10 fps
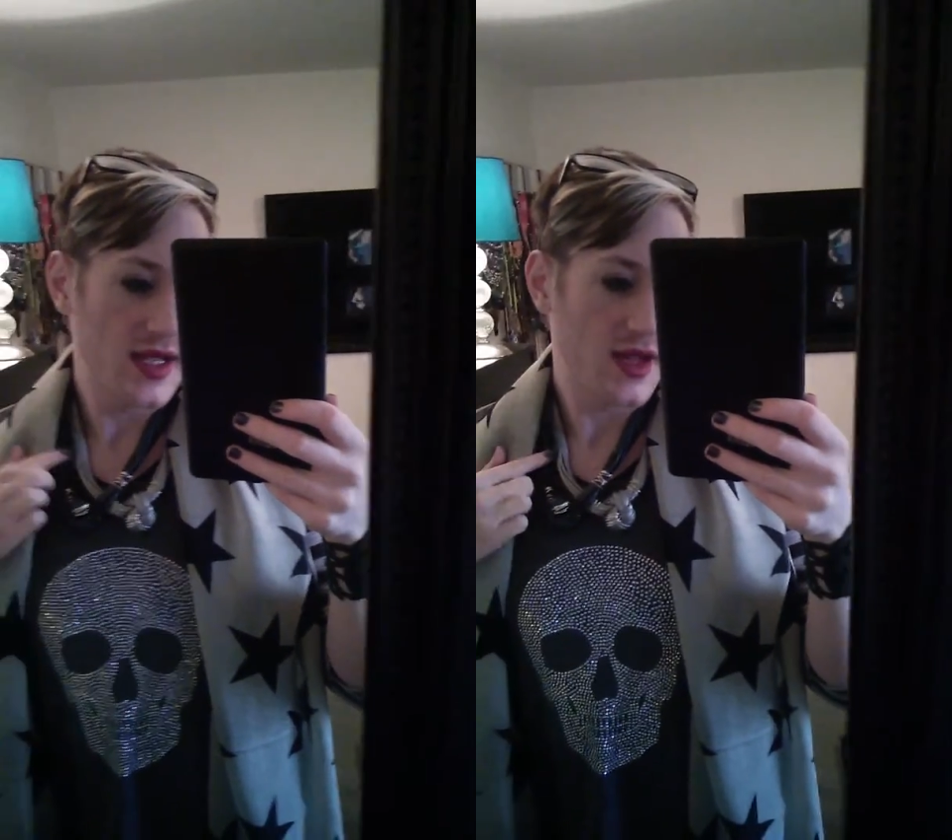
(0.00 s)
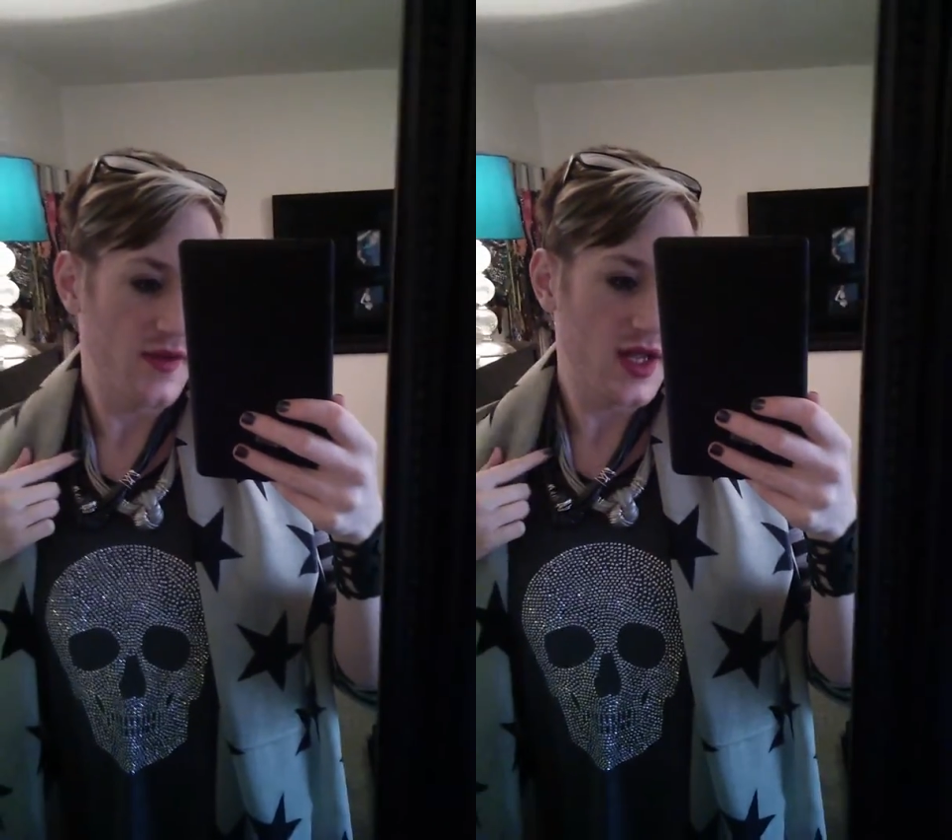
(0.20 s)

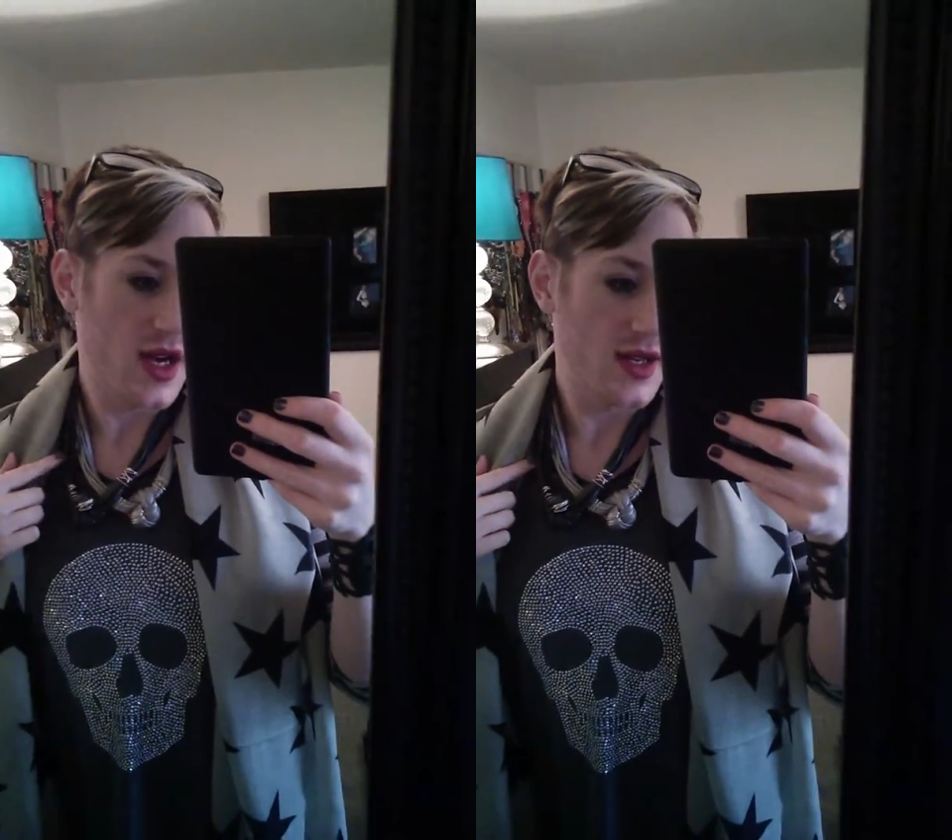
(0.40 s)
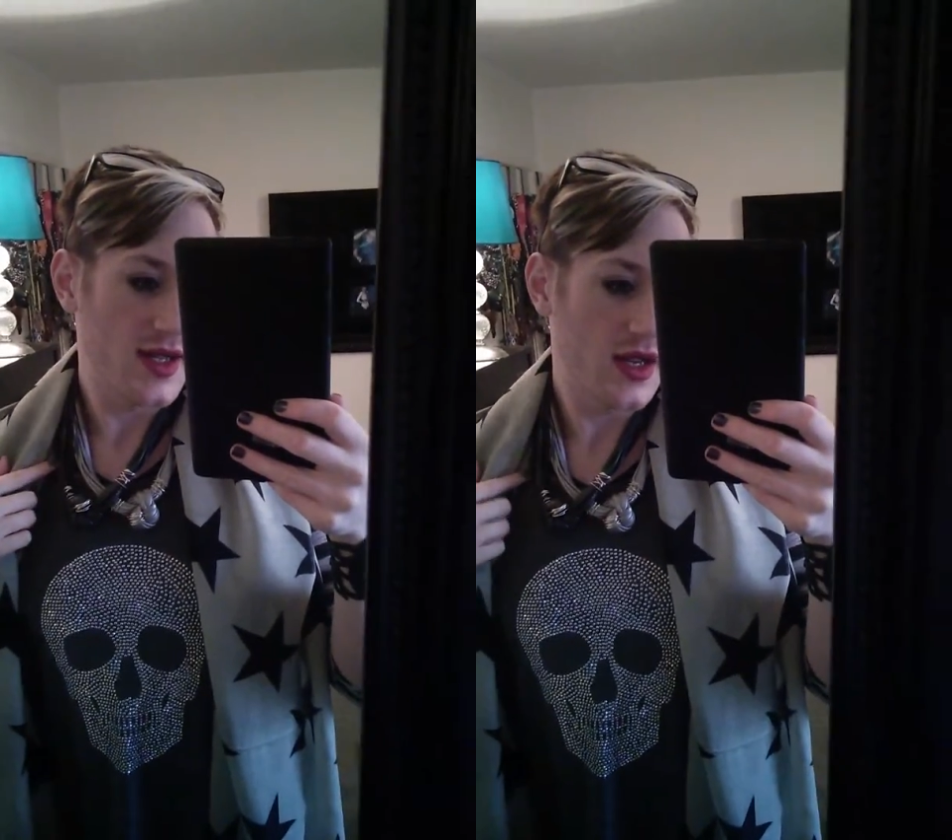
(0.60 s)
so I've
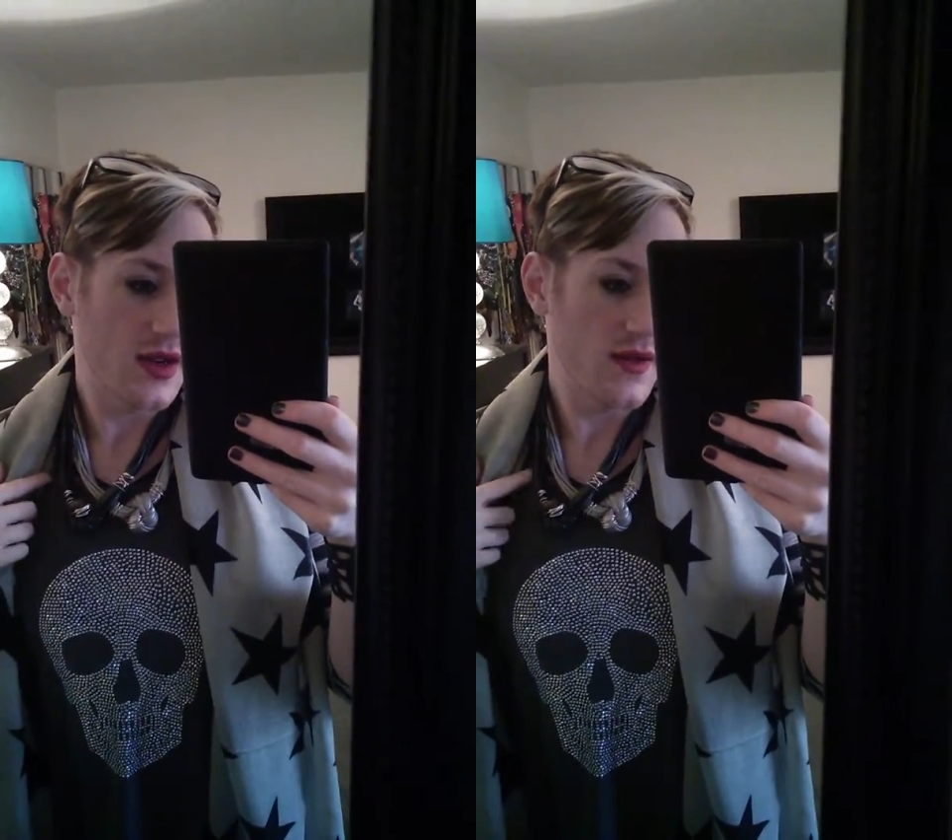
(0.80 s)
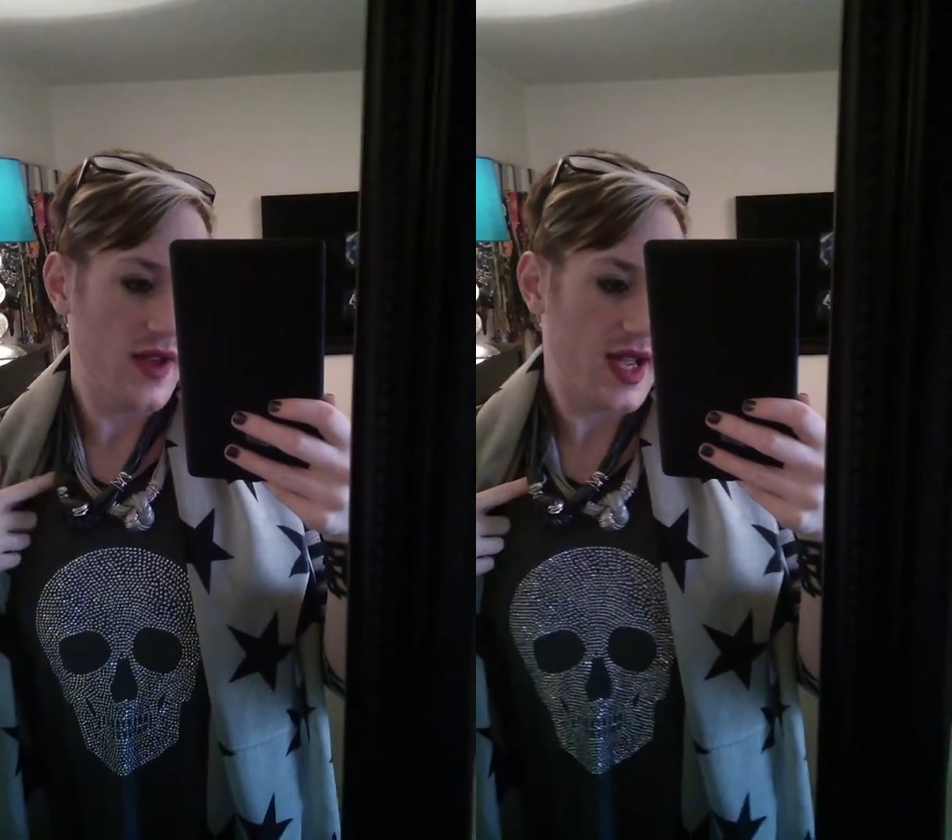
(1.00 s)
done
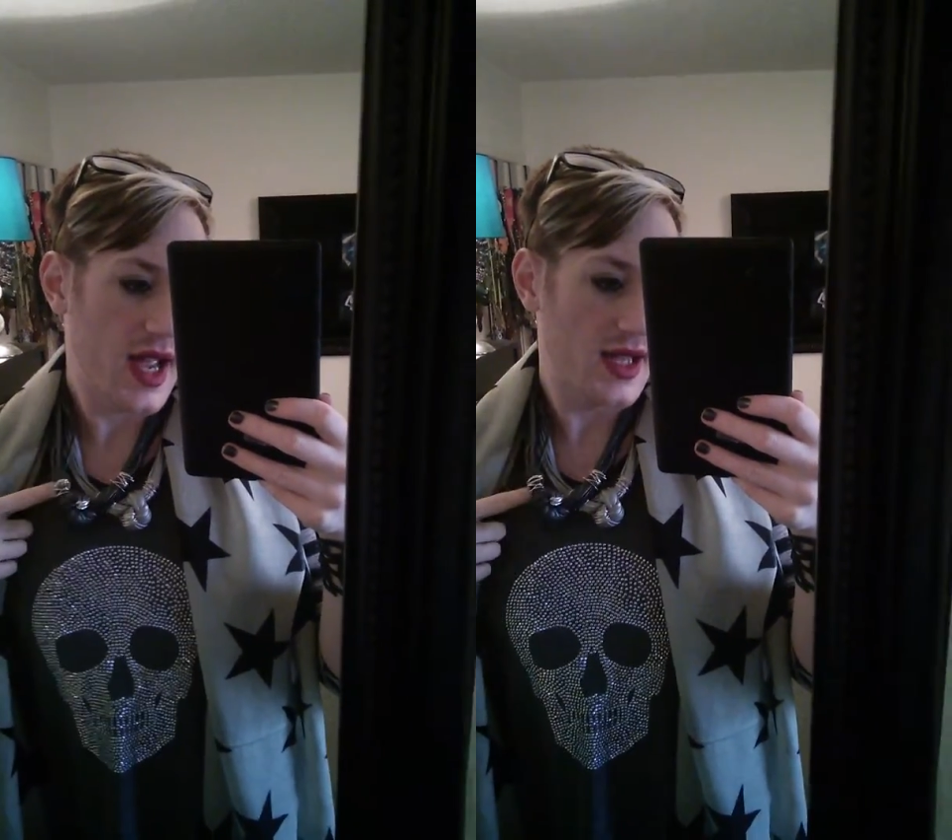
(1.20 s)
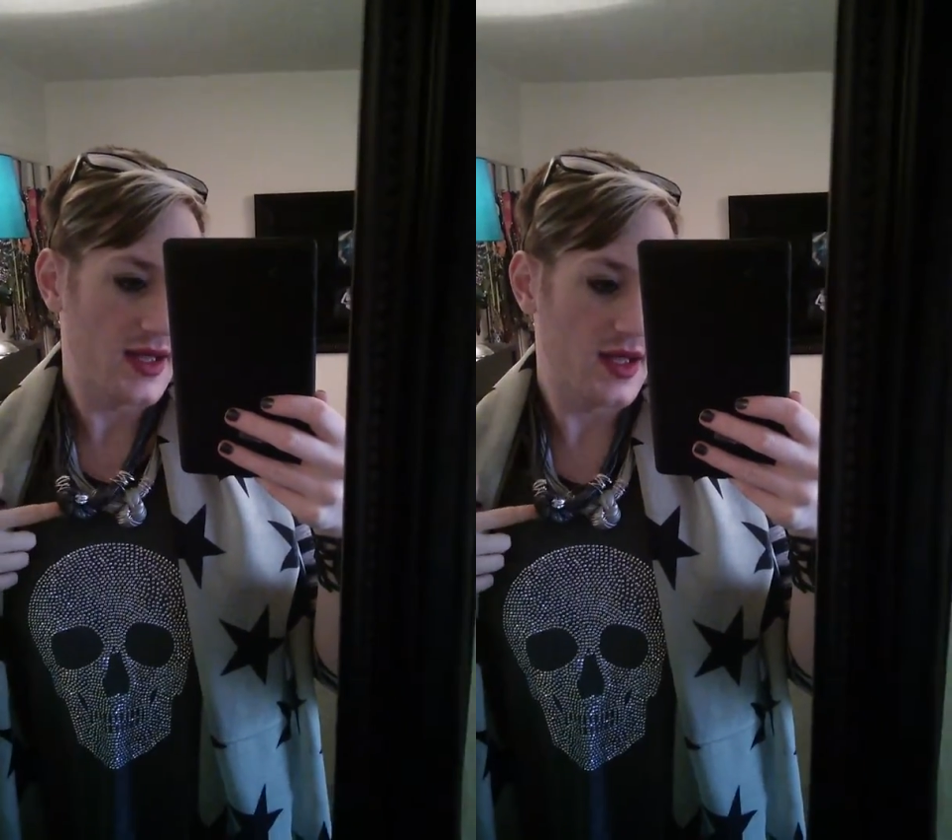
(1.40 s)
silver
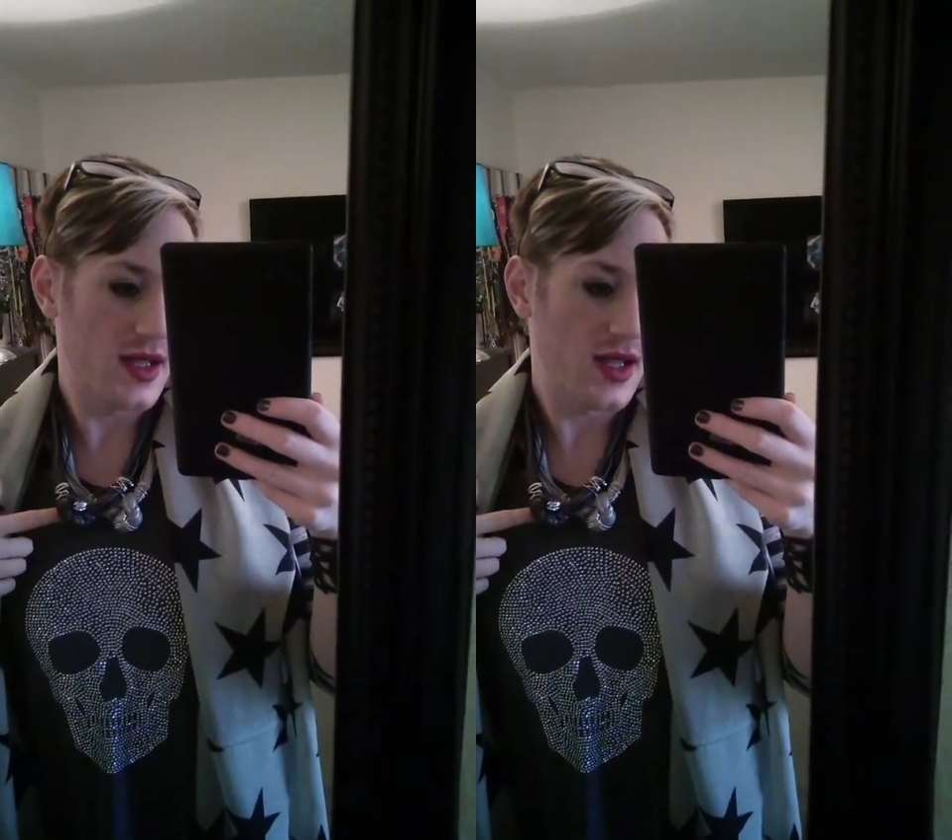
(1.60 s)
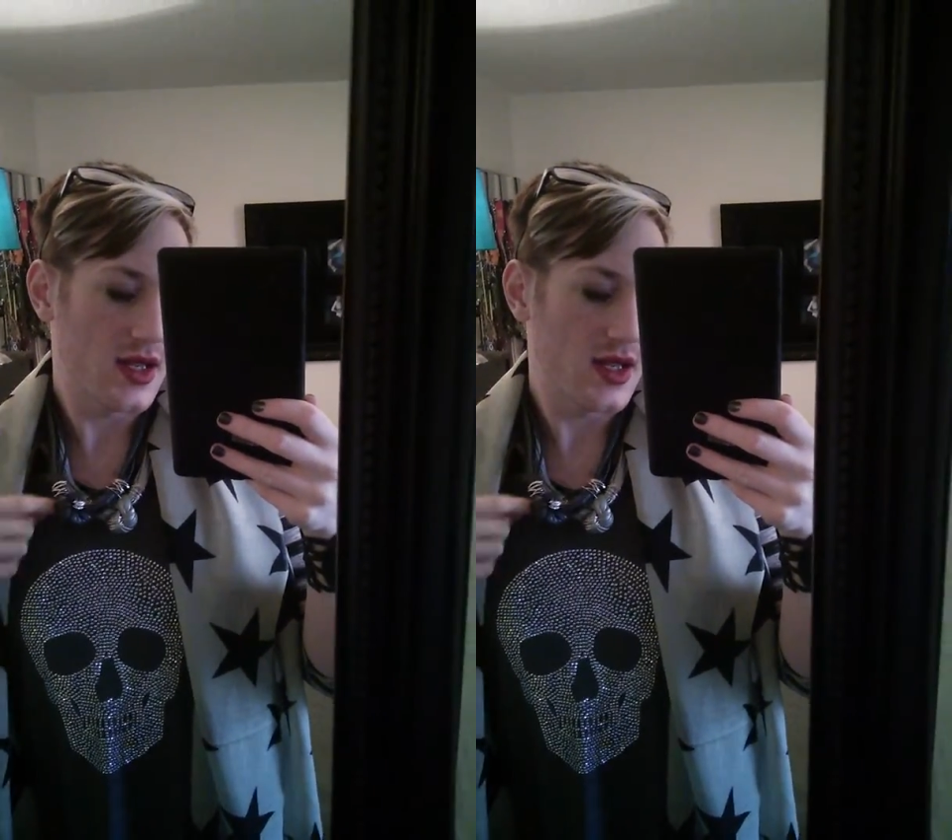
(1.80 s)
against